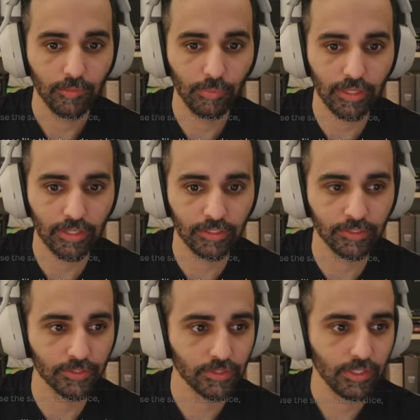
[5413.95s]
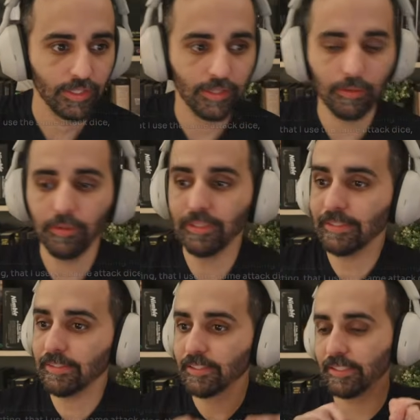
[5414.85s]
Because
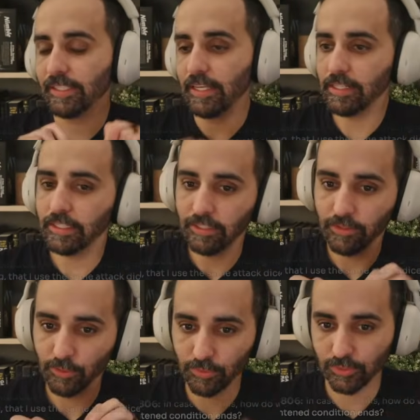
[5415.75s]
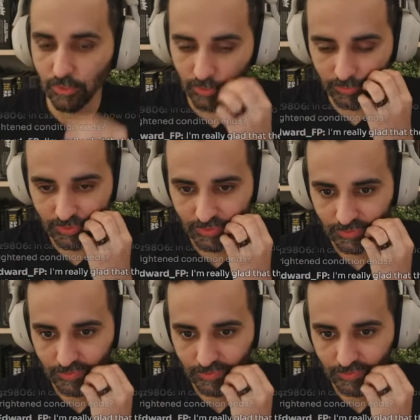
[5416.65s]
seeing the result